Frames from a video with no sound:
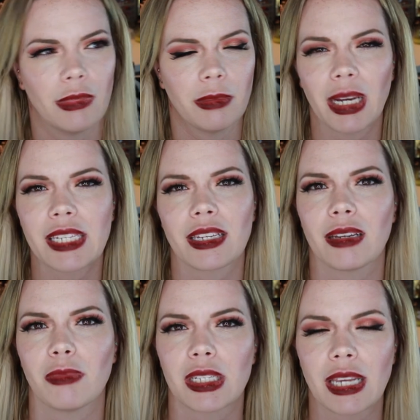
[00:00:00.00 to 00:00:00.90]
My
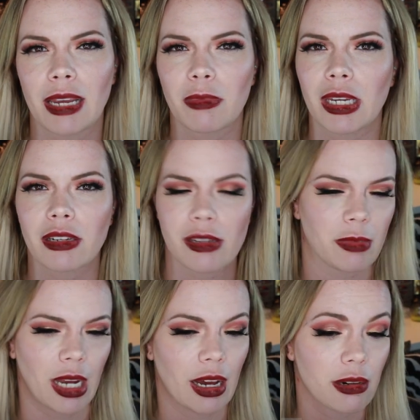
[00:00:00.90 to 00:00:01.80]
skin must hate me or
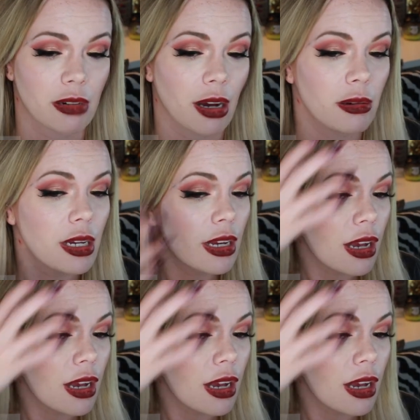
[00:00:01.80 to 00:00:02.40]
something. I don't know.